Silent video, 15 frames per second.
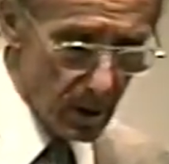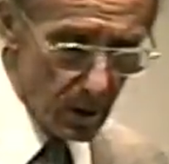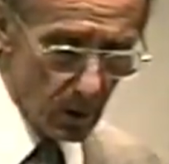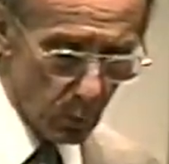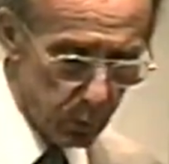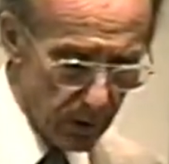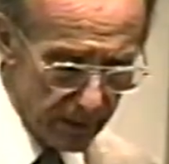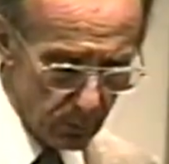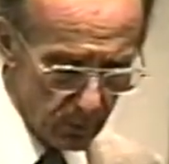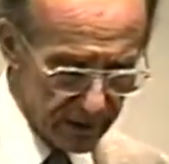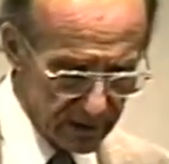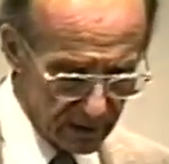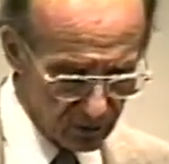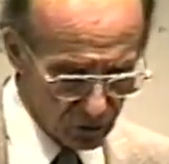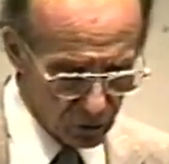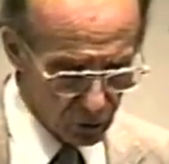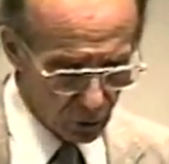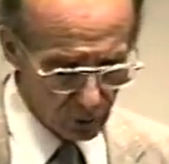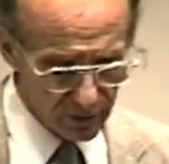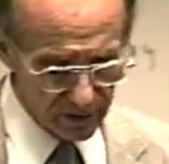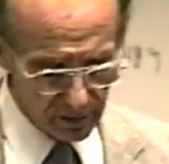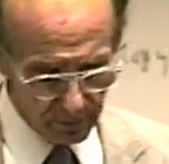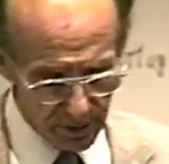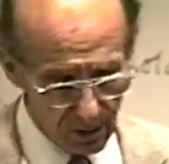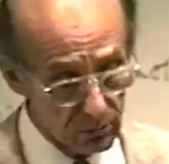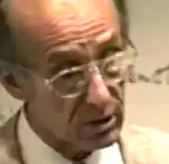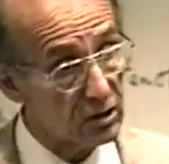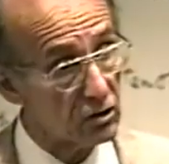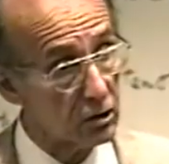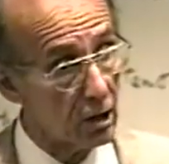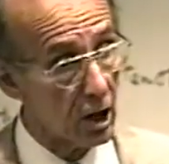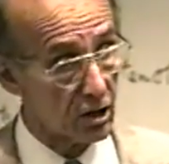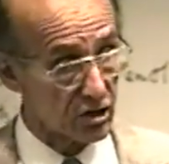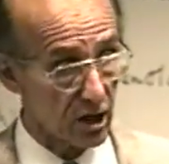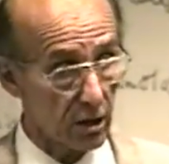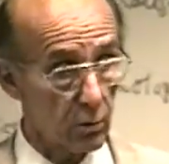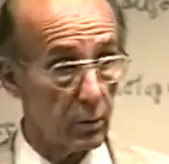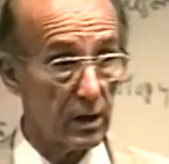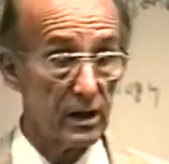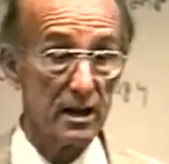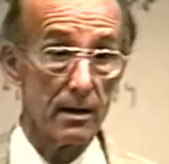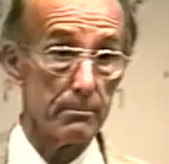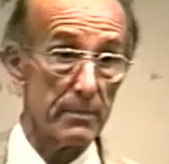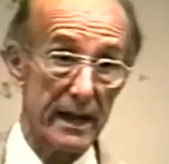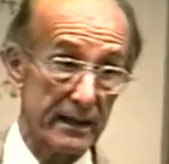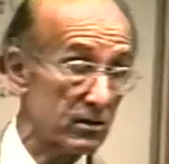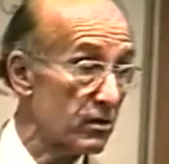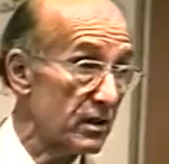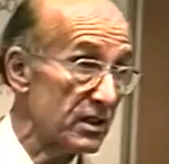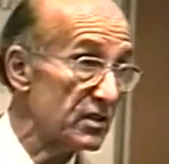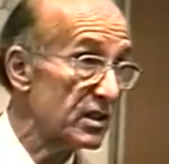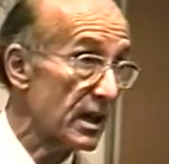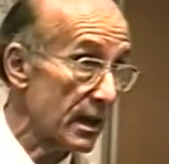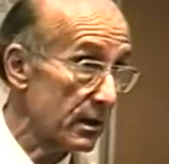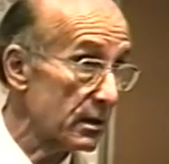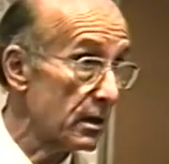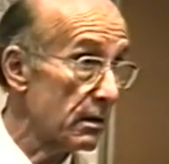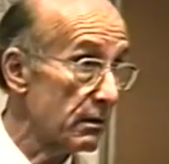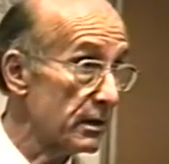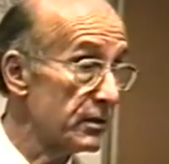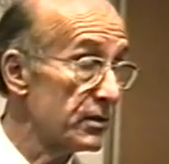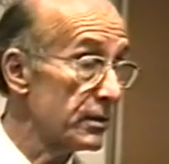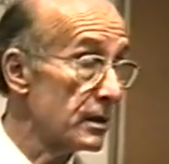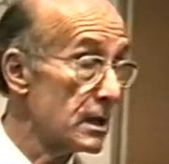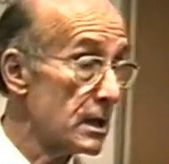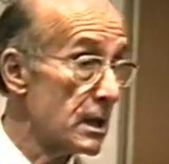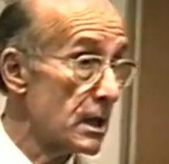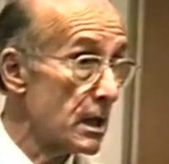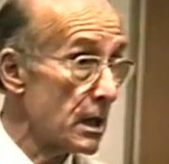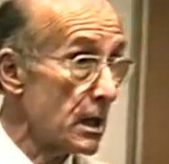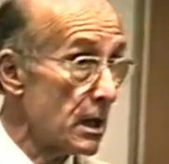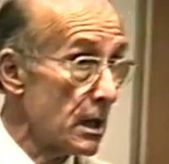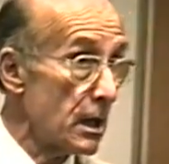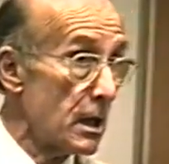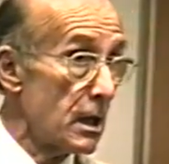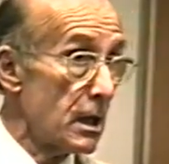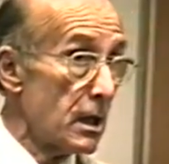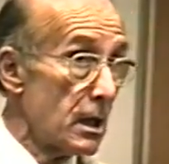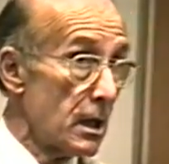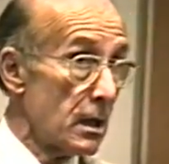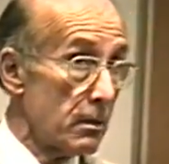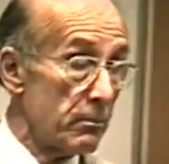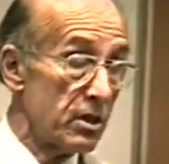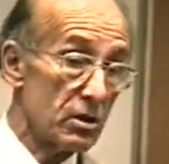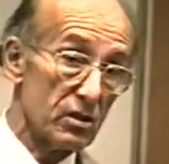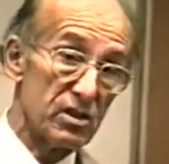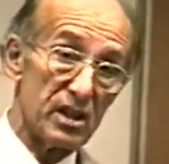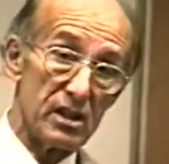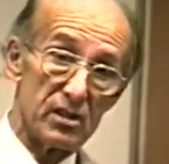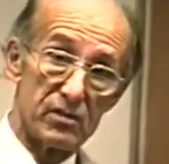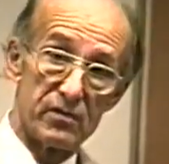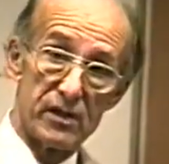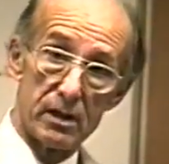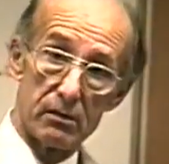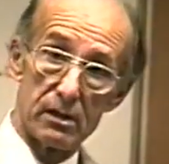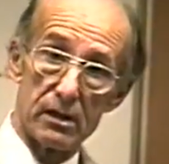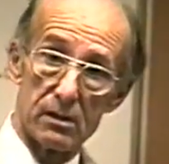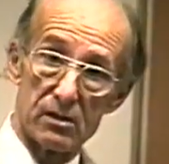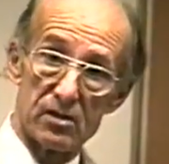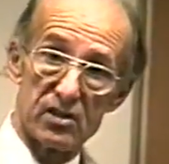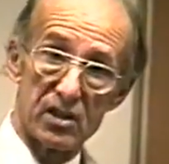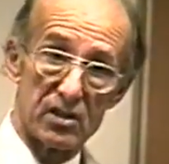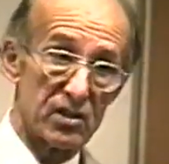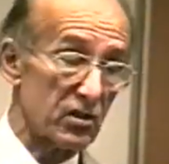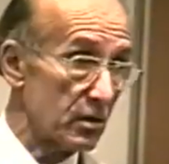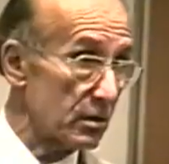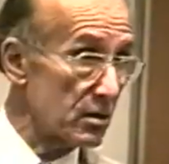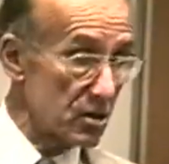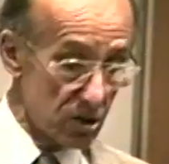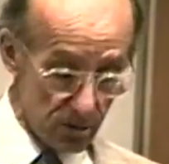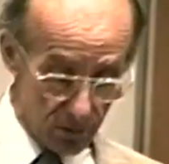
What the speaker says: When we get to talking about his logic, we'll come back to these categories. because he's very insistent